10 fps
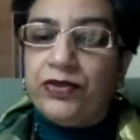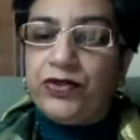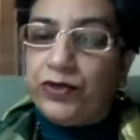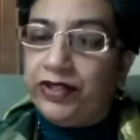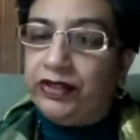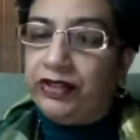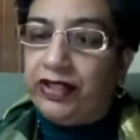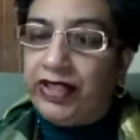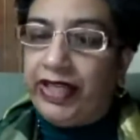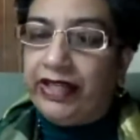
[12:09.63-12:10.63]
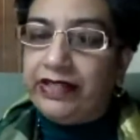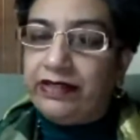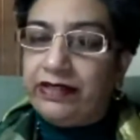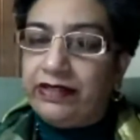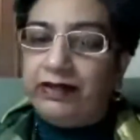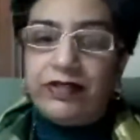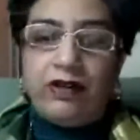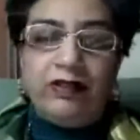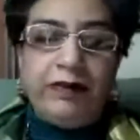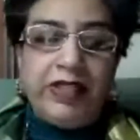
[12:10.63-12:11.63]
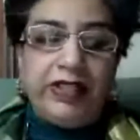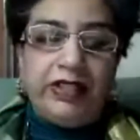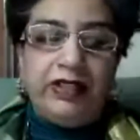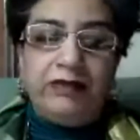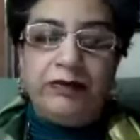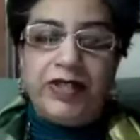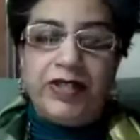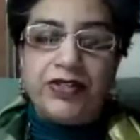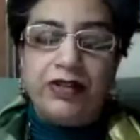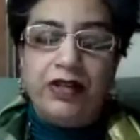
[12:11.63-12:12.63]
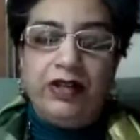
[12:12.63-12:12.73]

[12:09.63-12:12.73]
So the third case does not mean it can diminish